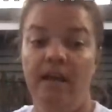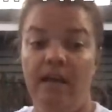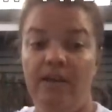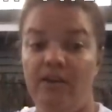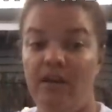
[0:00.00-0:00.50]

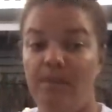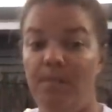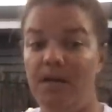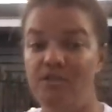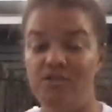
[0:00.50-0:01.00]
and you're going to
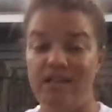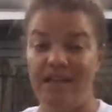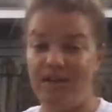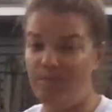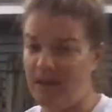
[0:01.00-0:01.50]
punch the
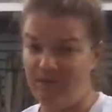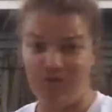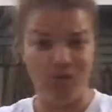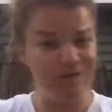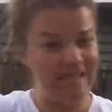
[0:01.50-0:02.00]
air by
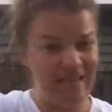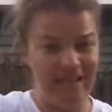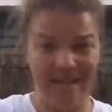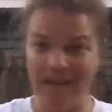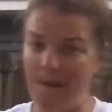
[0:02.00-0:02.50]
rotating